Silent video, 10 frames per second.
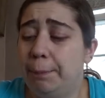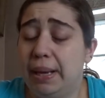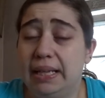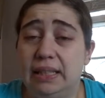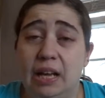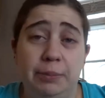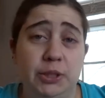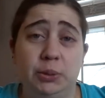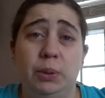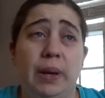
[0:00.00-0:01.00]
I've
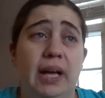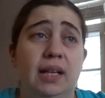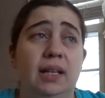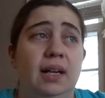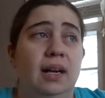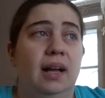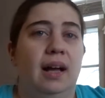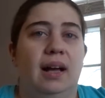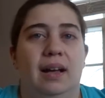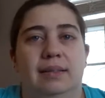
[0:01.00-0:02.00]
been doing well.
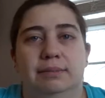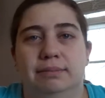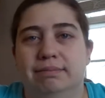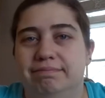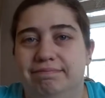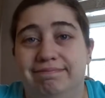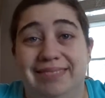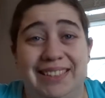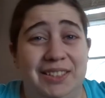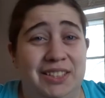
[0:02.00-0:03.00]
I
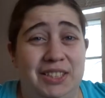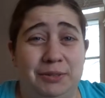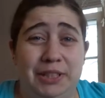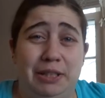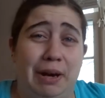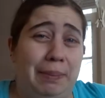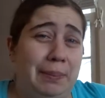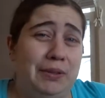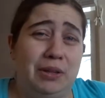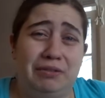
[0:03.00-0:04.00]
know this is a really crappy episode.